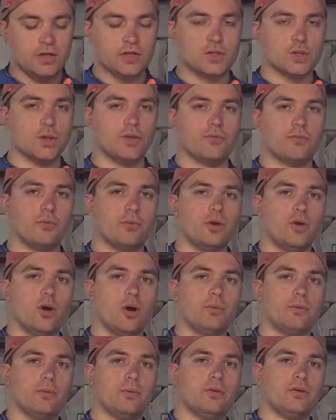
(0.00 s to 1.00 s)
So if
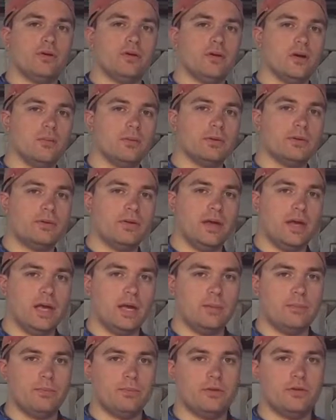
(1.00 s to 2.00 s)
Ryobi were to double the
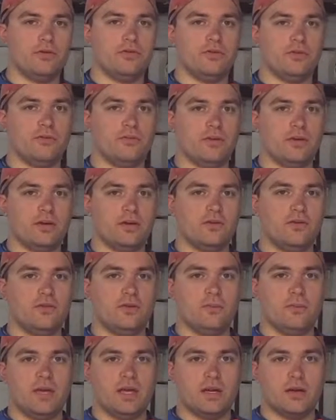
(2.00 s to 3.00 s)
amperage of this
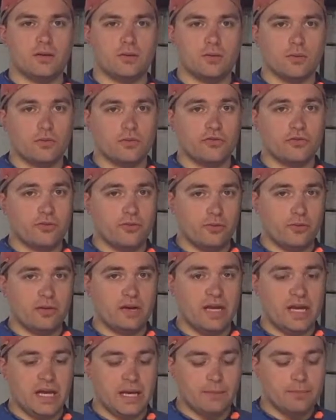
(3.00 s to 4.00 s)
and make it closer to
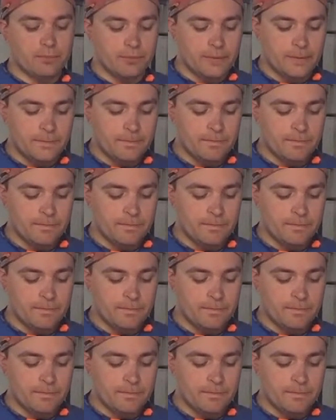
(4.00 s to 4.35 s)
an amp